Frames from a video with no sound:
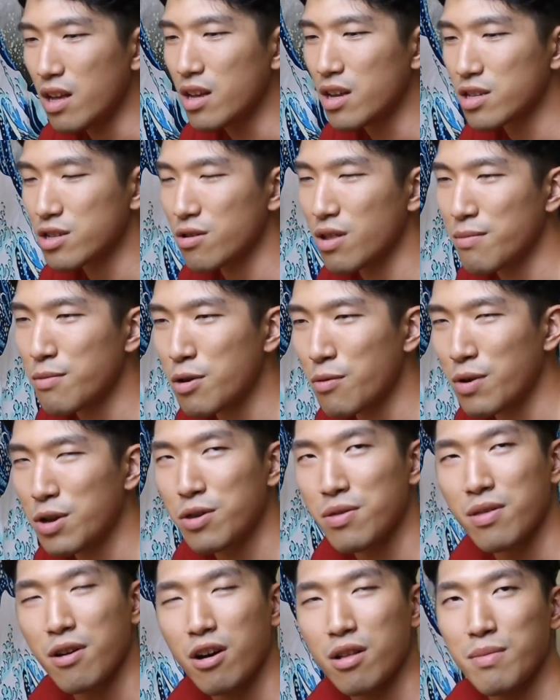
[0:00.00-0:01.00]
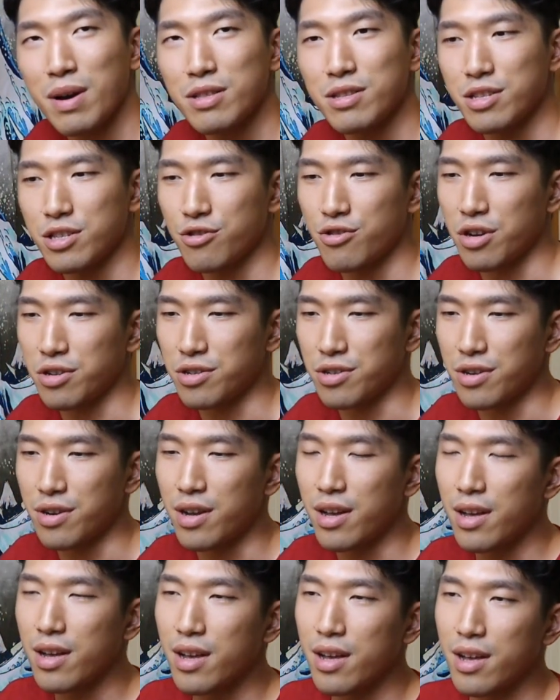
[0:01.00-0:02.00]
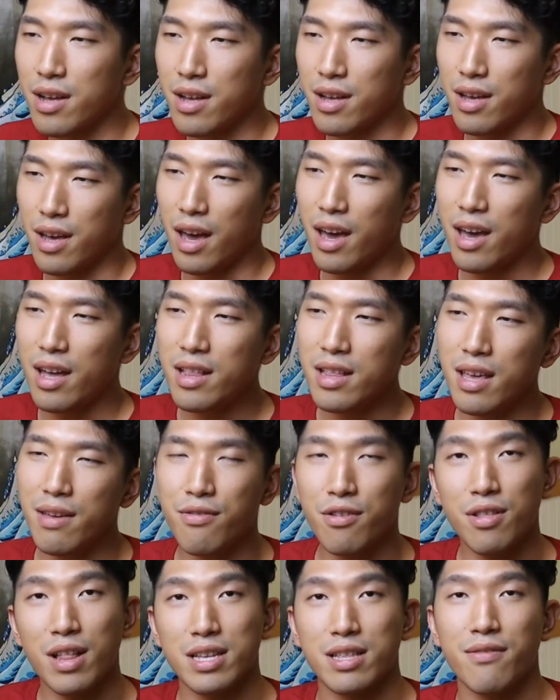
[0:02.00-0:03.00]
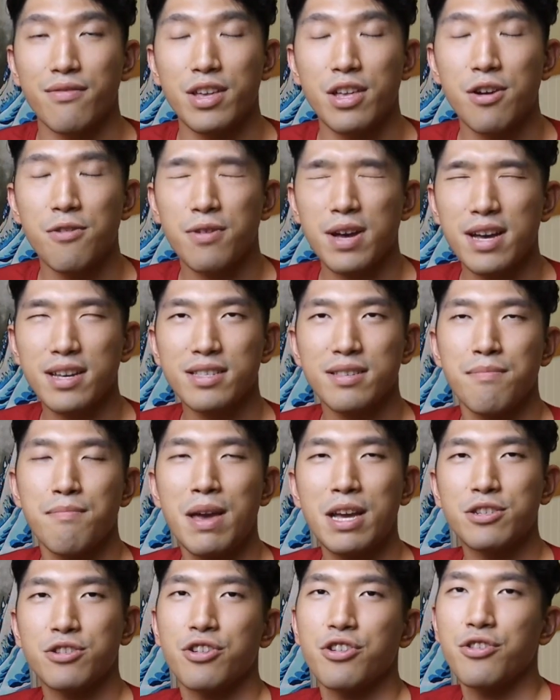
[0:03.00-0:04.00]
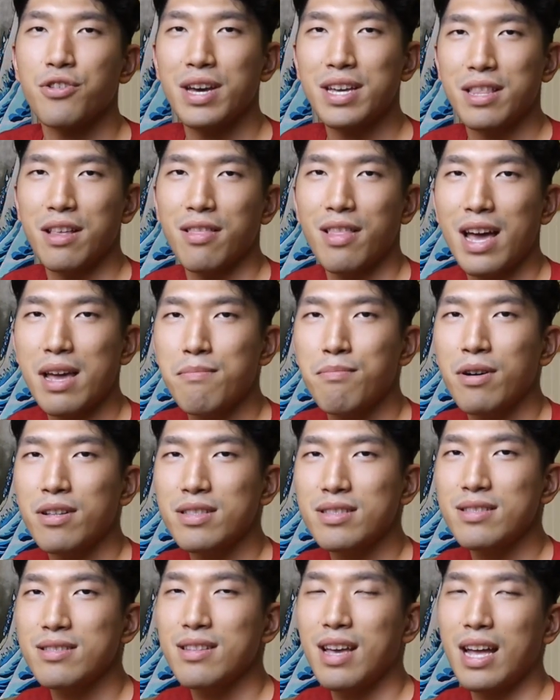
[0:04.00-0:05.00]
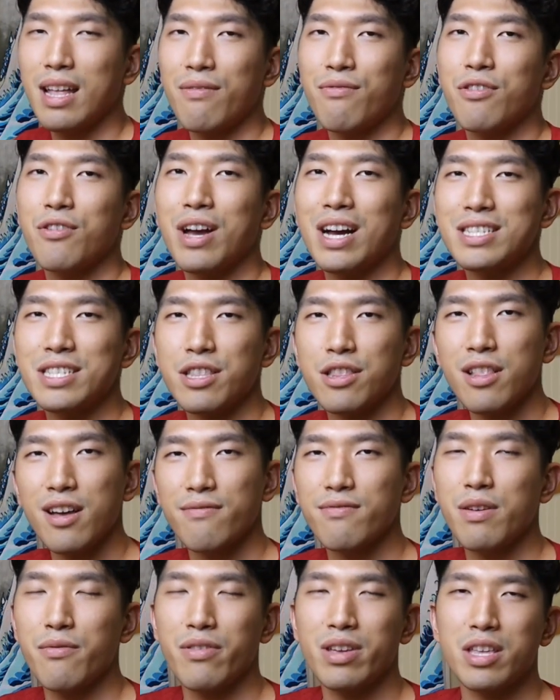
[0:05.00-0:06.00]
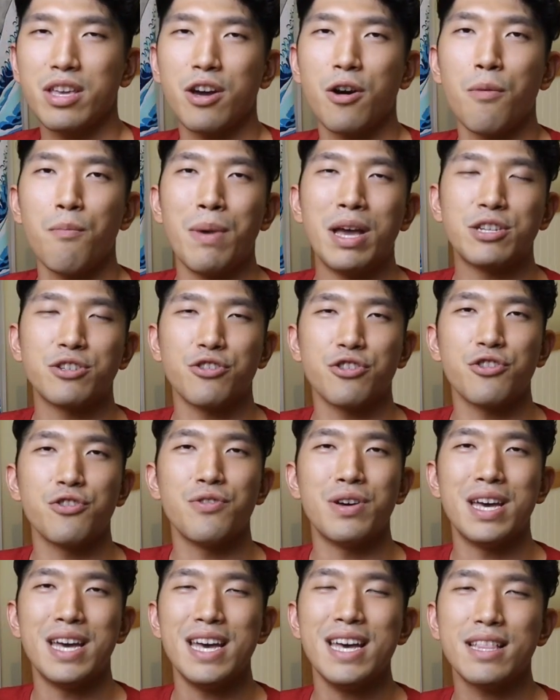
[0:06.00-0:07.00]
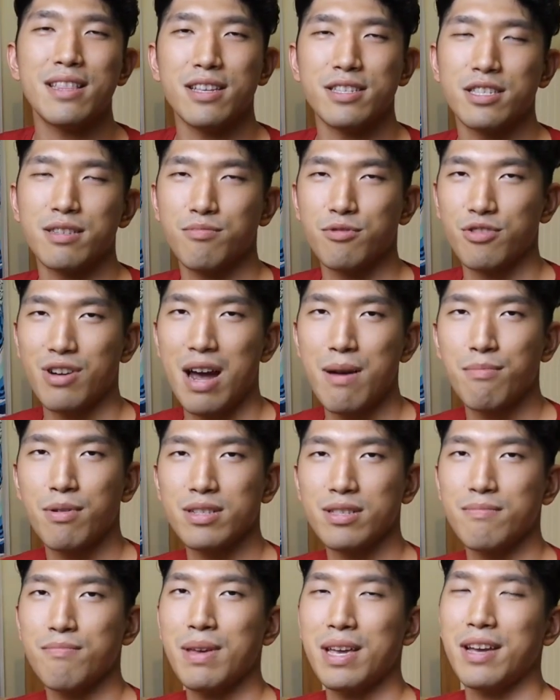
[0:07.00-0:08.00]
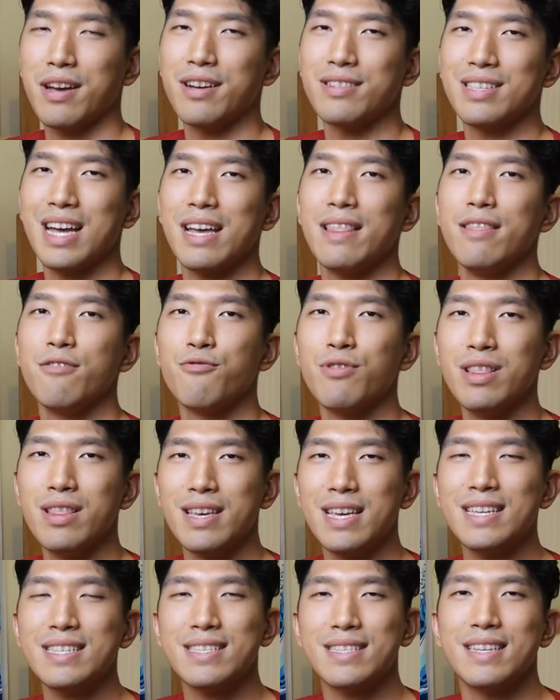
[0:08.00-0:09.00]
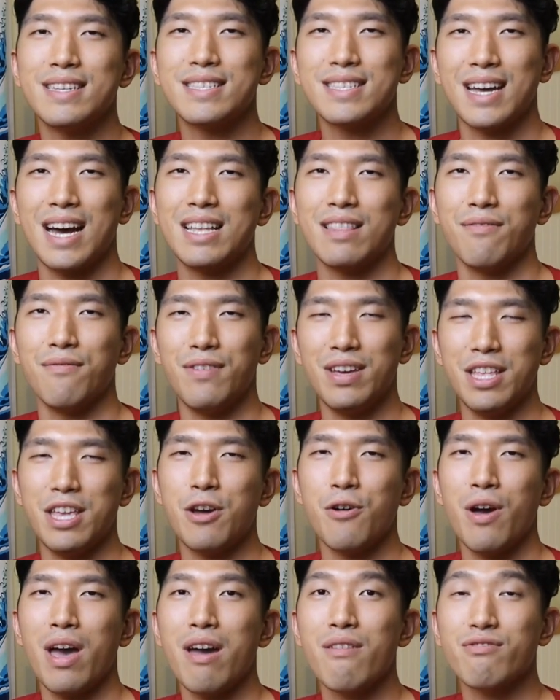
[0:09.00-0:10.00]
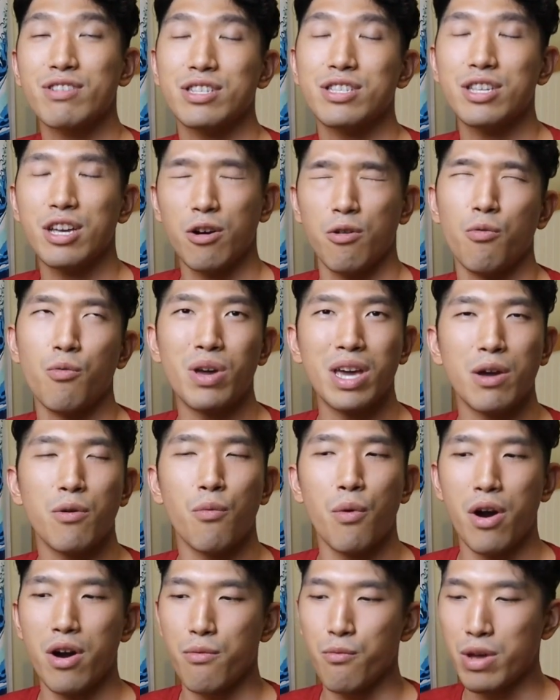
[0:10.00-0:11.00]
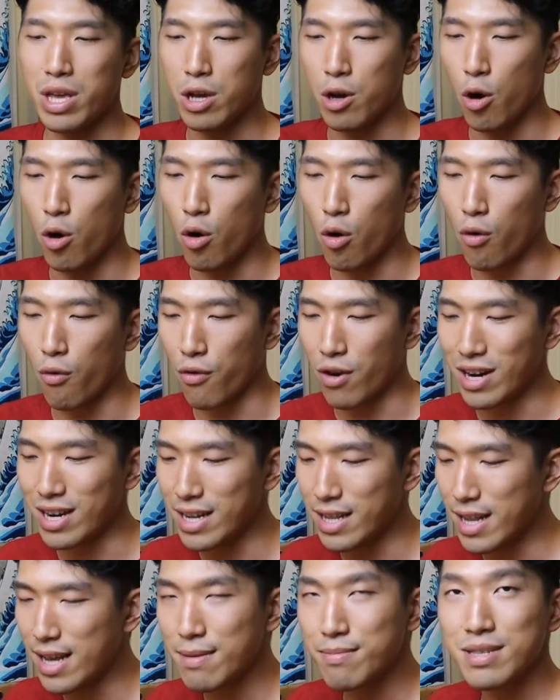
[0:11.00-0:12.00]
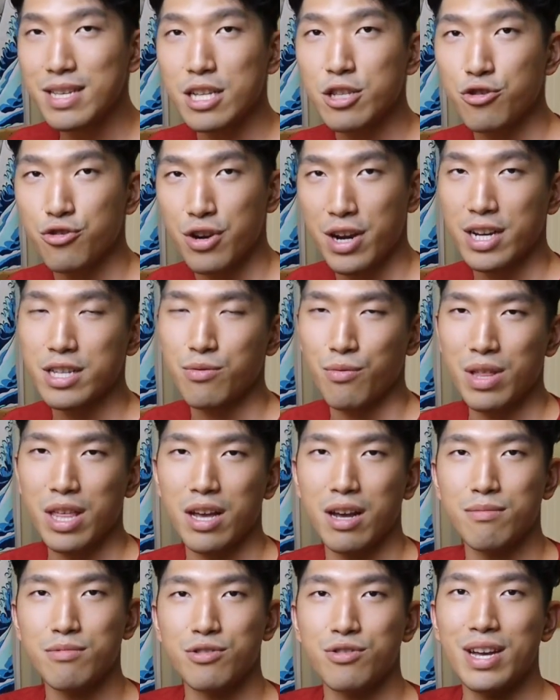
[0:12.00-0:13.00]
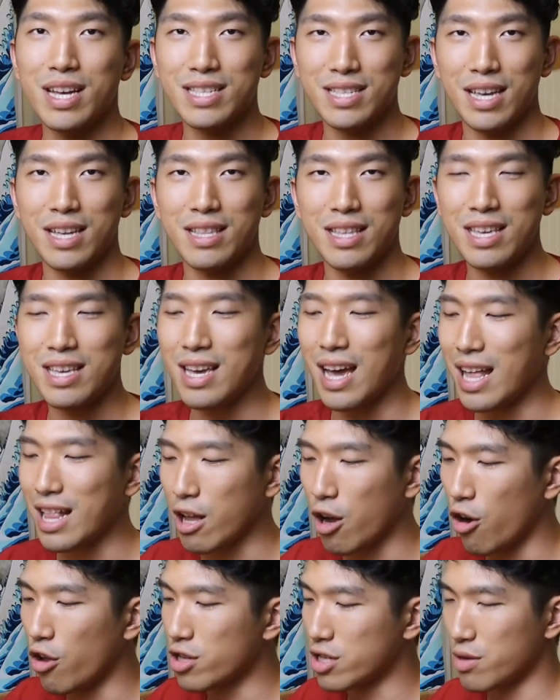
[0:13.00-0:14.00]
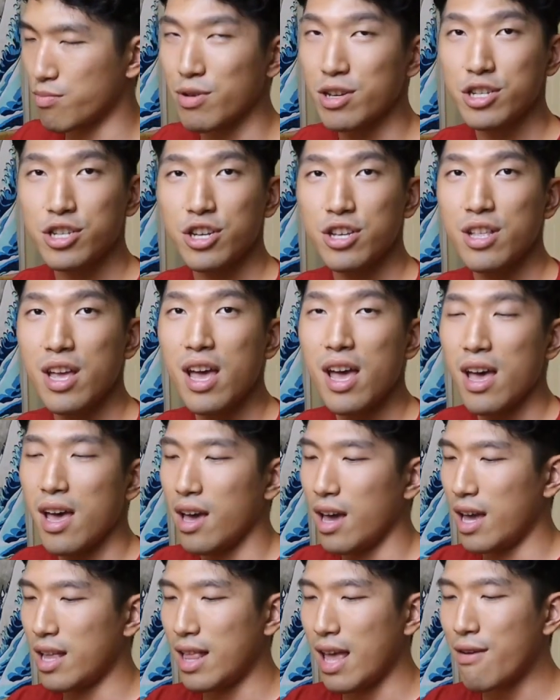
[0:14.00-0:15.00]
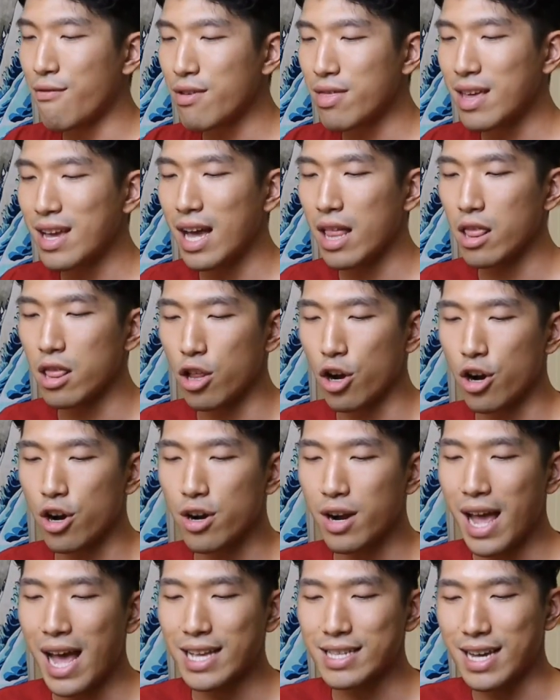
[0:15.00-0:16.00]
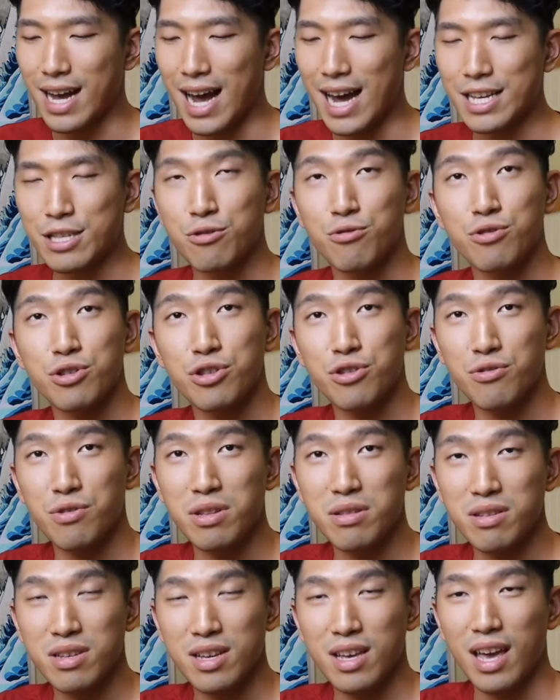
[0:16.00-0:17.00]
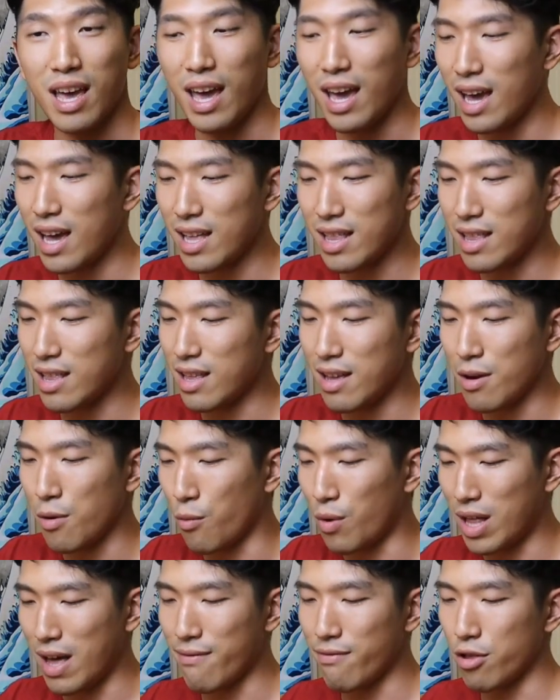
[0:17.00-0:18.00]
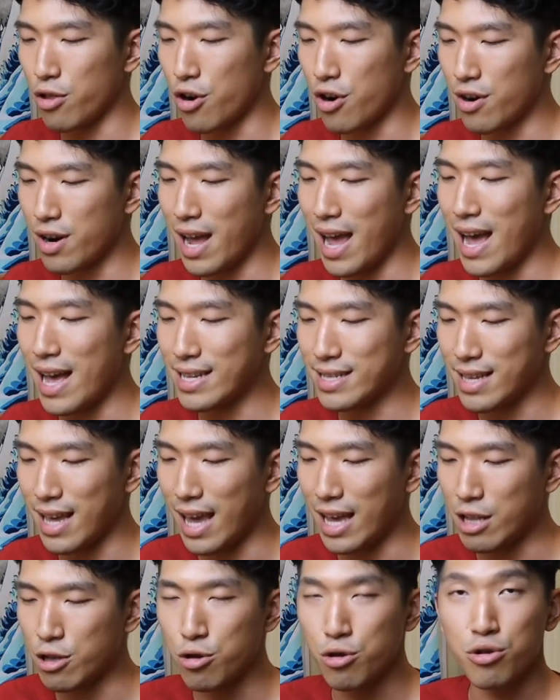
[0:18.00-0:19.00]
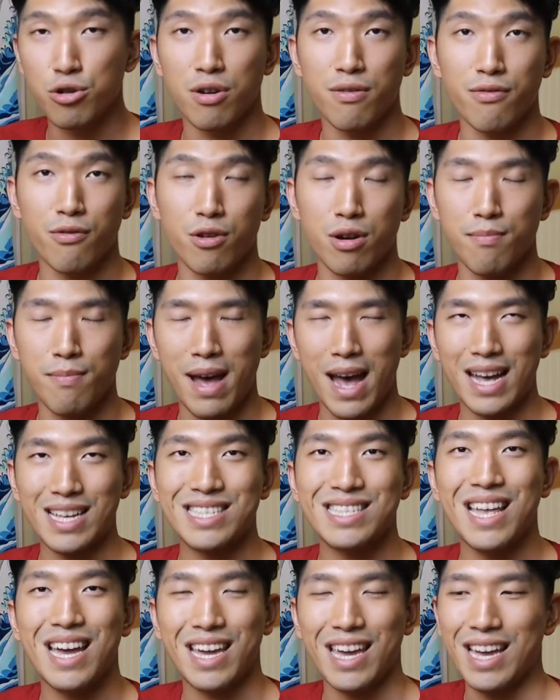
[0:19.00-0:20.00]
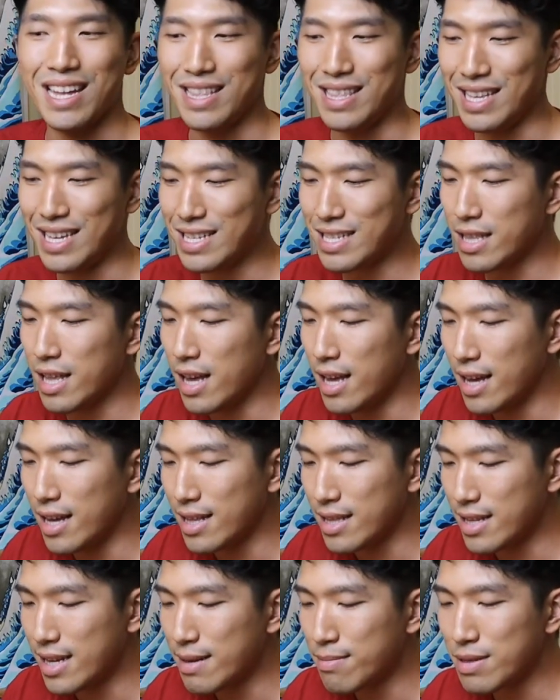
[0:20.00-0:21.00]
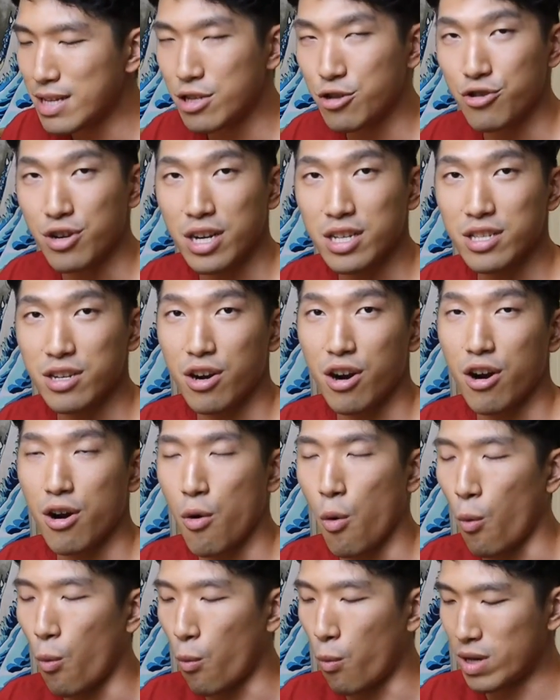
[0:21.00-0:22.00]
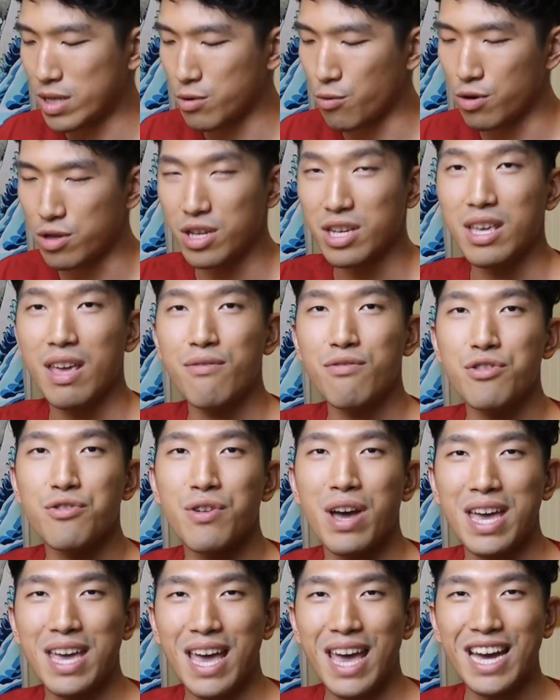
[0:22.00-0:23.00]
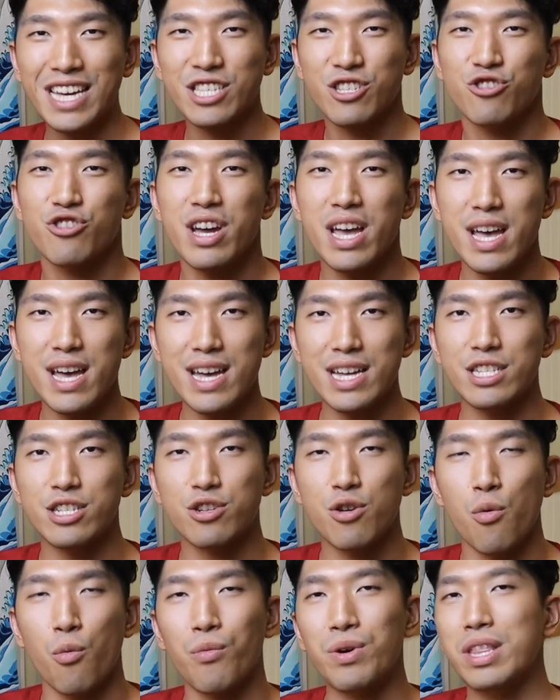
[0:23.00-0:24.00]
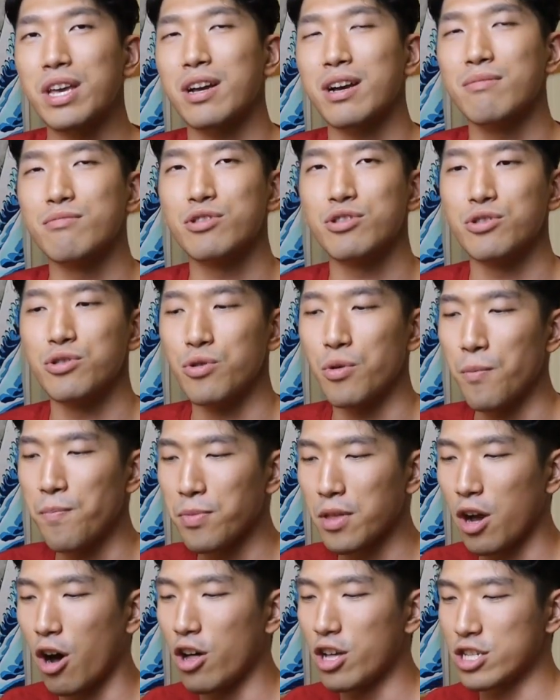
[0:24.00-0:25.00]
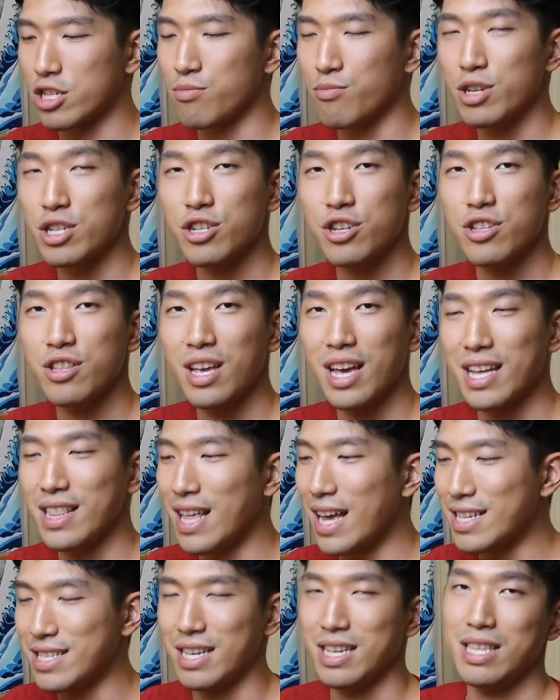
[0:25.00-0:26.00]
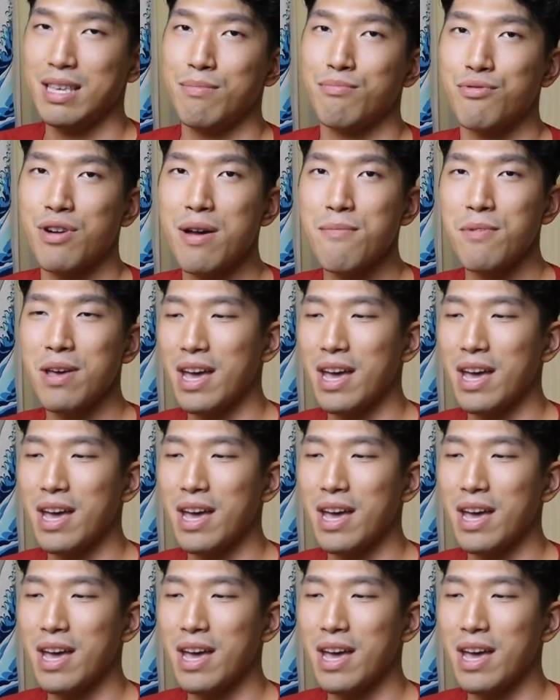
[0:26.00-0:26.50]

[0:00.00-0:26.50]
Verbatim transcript: So let me know what you thought about the structure. And if you liked the video guys, make sure you hit the like button. And if you guys love the video, make sure you hit the subscribe button because I release this kind of video every single week where we go over tips and tricks when it comes to SAT and college admission and everything I learned as a high school student and what I've learned as a tutor for the past decade. These Tips and tricks are what's going to give you an extra edge when it comes to college admission and SAT prep,